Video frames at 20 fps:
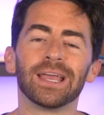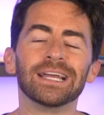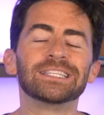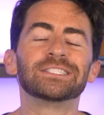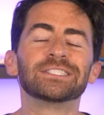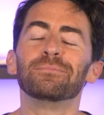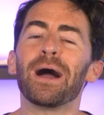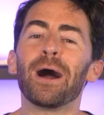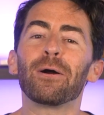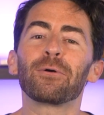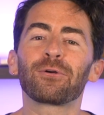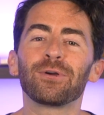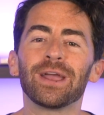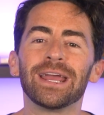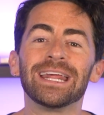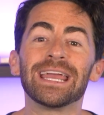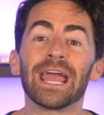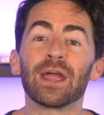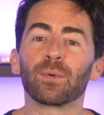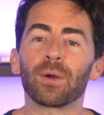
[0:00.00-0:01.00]
It's about
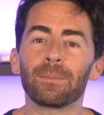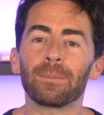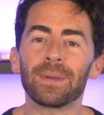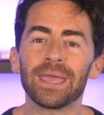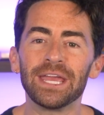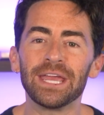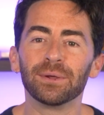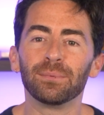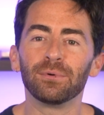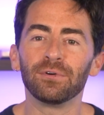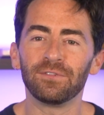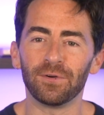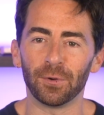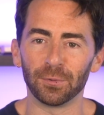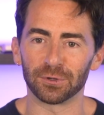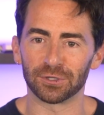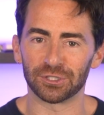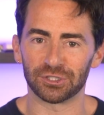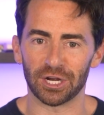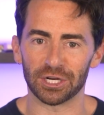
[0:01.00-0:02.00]
creating a repeatable
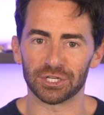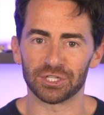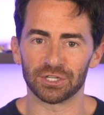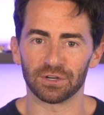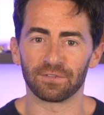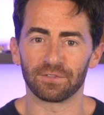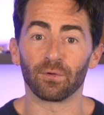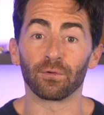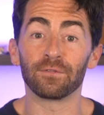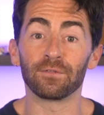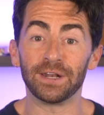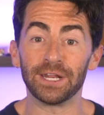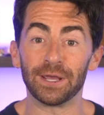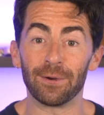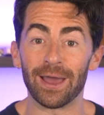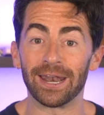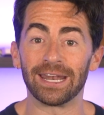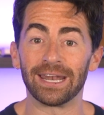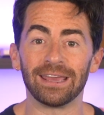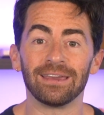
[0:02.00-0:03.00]
folder structure for
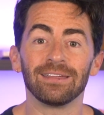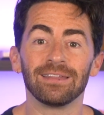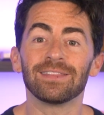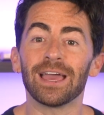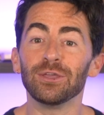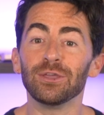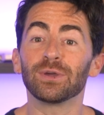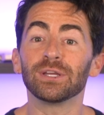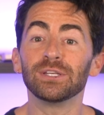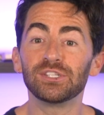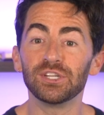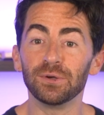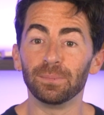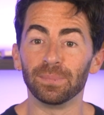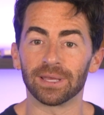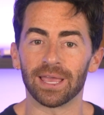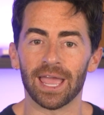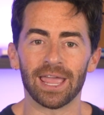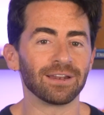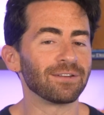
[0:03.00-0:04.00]
video editing that you can
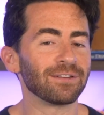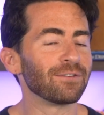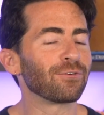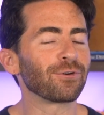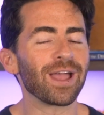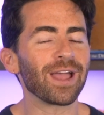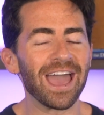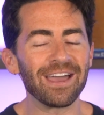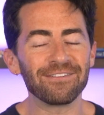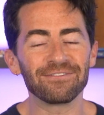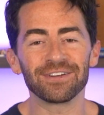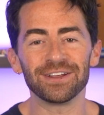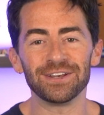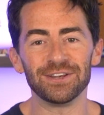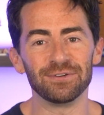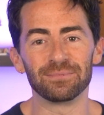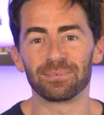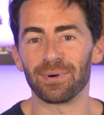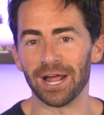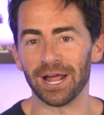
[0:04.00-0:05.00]
duplicate for every
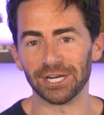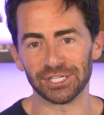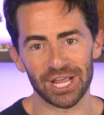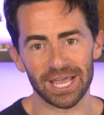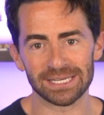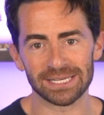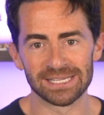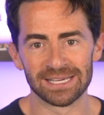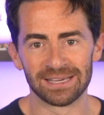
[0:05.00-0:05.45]
new project.